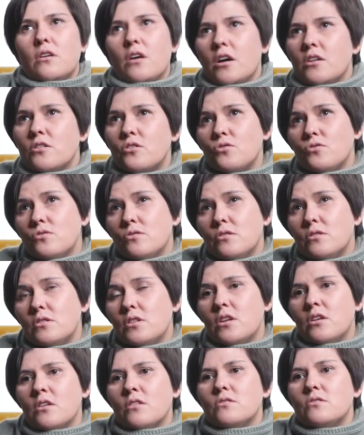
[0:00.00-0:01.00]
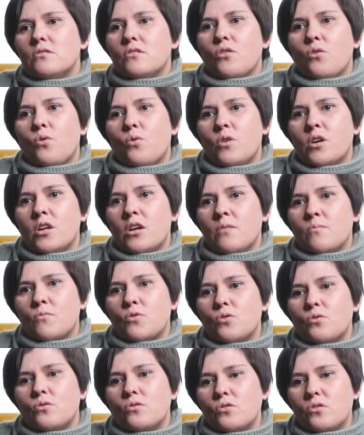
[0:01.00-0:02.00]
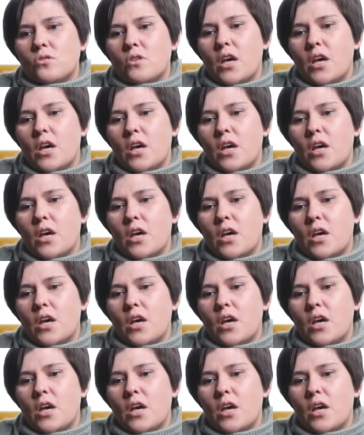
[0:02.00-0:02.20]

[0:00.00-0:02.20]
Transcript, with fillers: unusual things. So what I'm going to